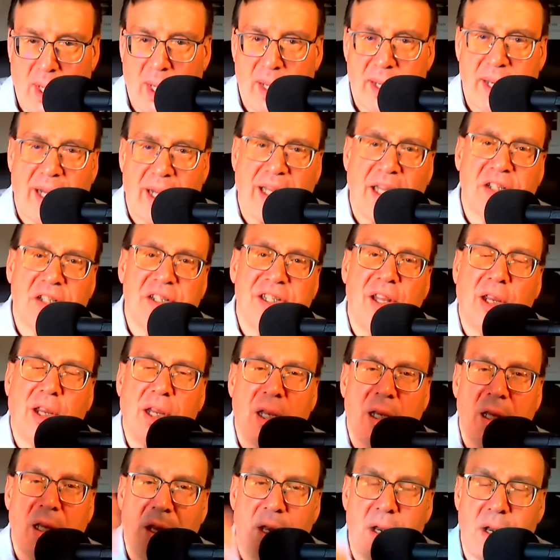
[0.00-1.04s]
Now let's look at
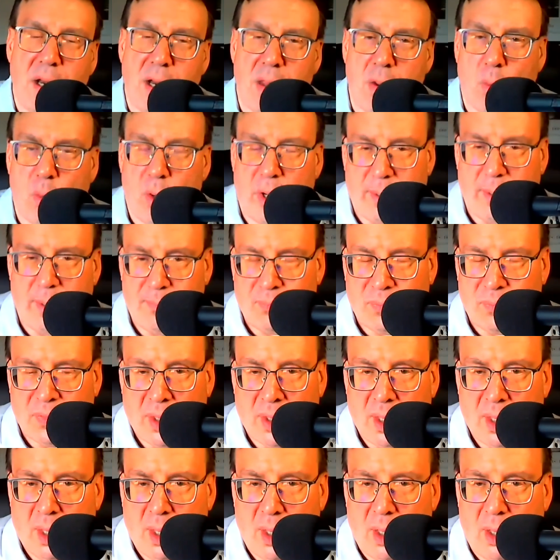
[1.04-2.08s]
it another way.
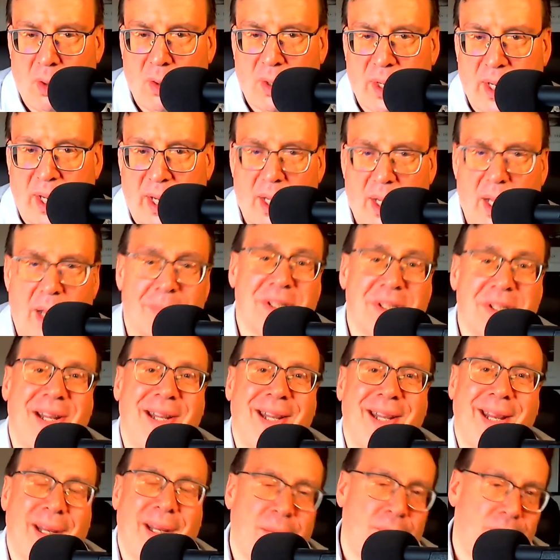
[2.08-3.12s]
Okay, I'm
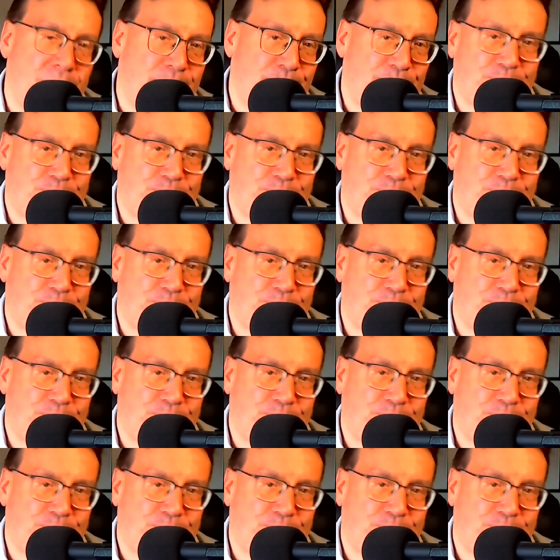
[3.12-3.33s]
selling